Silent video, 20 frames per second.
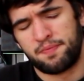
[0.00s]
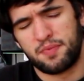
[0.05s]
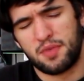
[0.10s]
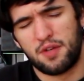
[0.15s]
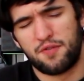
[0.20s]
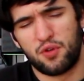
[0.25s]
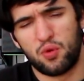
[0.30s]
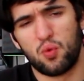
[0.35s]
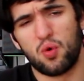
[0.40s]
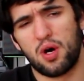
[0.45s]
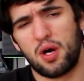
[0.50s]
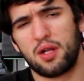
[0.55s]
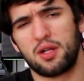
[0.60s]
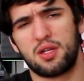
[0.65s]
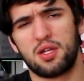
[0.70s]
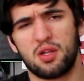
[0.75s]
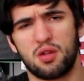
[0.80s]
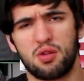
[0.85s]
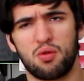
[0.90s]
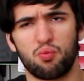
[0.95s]
if you want
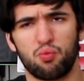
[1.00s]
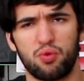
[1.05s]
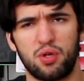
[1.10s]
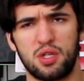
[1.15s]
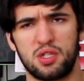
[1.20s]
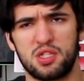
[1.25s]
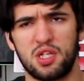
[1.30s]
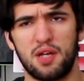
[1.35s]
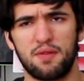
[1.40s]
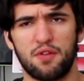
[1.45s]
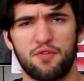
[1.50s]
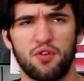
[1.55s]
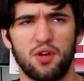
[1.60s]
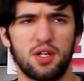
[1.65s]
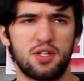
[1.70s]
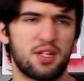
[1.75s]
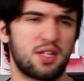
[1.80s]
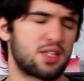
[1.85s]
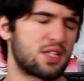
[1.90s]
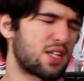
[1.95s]
to resave the
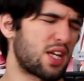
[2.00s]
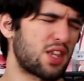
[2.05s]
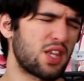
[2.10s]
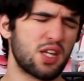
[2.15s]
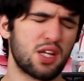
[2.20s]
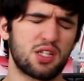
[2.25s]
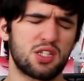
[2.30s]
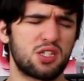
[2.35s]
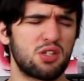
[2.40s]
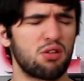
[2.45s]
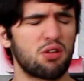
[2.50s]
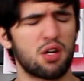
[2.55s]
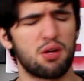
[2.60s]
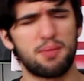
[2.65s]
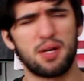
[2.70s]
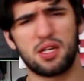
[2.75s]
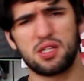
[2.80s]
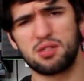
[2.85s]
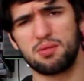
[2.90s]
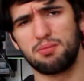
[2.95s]
franchise, because I think it's still going to
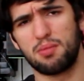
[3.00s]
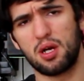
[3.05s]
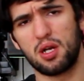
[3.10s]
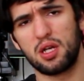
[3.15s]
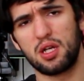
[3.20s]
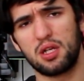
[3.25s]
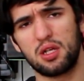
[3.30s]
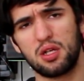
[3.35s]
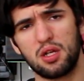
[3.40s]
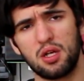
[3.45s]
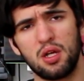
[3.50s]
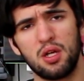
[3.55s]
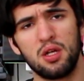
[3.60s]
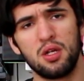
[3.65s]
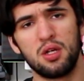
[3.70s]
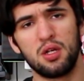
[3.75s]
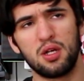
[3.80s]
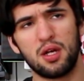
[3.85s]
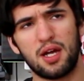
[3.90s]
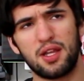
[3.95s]
make some money.
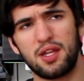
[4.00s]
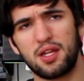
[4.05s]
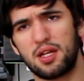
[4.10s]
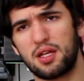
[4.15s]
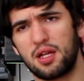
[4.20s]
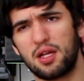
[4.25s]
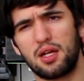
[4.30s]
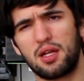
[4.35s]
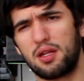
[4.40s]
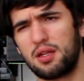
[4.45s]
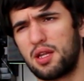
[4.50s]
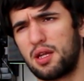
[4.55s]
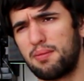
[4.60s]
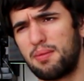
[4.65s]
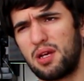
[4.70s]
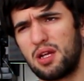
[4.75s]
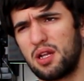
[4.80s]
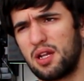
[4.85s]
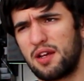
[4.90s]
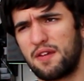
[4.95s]
I think they
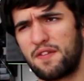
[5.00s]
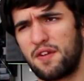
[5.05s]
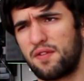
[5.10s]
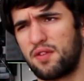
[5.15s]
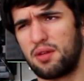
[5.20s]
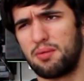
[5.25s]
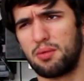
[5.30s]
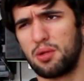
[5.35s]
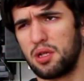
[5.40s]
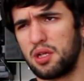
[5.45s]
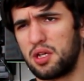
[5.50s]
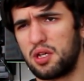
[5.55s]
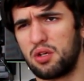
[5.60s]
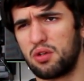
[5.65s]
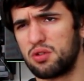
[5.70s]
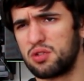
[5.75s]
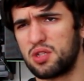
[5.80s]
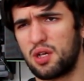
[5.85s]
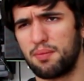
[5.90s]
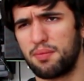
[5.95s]
made like $50 million
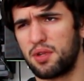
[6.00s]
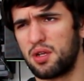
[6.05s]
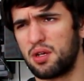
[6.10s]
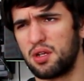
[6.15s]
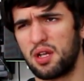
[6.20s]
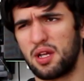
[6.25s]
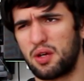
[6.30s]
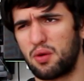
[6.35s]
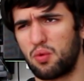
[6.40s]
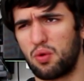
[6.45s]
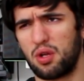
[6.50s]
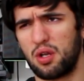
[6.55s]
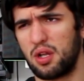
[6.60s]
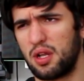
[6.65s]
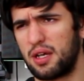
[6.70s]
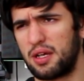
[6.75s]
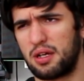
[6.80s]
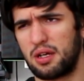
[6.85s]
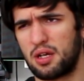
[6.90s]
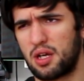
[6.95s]
or something,
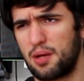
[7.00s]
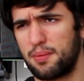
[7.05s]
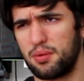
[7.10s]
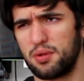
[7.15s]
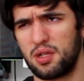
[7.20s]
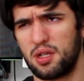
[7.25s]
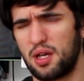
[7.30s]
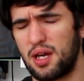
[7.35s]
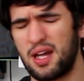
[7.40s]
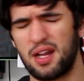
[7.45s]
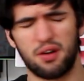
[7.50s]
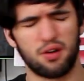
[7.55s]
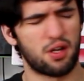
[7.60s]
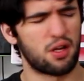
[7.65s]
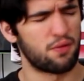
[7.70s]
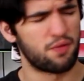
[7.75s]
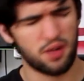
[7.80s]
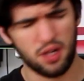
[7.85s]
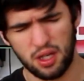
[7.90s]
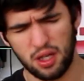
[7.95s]
like a couple days. I don't
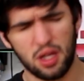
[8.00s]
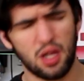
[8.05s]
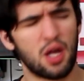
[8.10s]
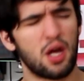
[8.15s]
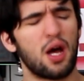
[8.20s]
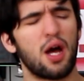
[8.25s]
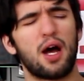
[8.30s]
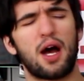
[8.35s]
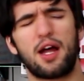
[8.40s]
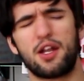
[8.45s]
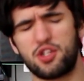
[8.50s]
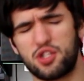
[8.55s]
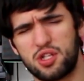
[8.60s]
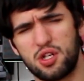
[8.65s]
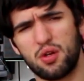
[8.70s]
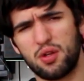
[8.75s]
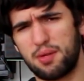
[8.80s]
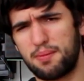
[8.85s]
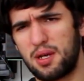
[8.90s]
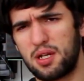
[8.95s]
know, fuck it. I just
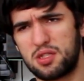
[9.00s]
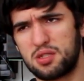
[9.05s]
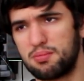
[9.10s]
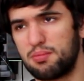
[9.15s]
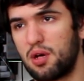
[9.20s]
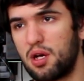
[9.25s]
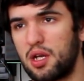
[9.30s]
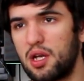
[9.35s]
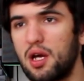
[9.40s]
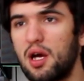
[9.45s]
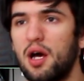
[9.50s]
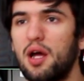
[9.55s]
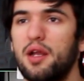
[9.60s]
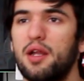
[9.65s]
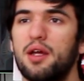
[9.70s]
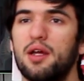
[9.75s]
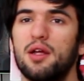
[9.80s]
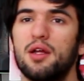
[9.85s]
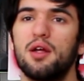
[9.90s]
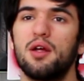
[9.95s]
know they made some money on
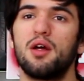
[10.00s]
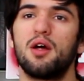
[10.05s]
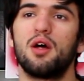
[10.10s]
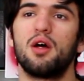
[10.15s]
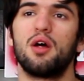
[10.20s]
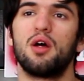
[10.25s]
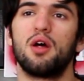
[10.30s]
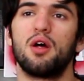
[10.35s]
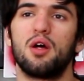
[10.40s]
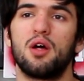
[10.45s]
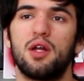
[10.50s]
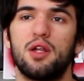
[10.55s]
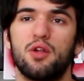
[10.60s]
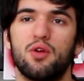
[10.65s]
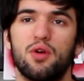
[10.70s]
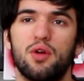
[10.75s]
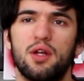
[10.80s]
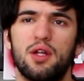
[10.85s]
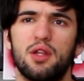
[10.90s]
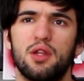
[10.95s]
it, and
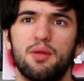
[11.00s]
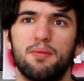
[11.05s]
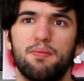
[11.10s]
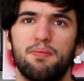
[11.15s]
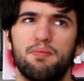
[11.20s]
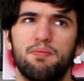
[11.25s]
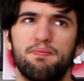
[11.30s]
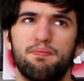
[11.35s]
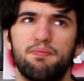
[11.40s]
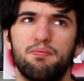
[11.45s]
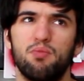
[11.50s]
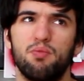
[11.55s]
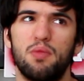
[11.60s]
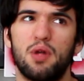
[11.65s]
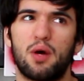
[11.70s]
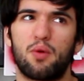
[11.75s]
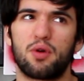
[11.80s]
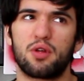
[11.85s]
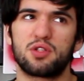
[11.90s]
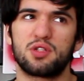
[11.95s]
they're in the,
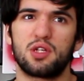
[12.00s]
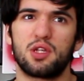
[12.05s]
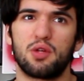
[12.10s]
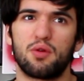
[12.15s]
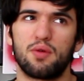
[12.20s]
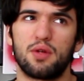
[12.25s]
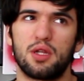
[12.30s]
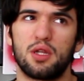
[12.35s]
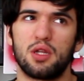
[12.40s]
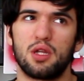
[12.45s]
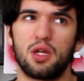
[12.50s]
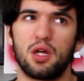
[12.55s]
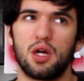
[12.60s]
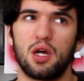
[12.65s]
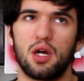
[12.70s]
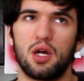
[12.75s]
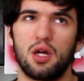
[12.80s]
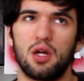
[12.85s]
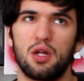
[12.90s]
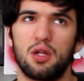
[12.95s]
I want to say they're in
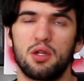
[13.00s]
the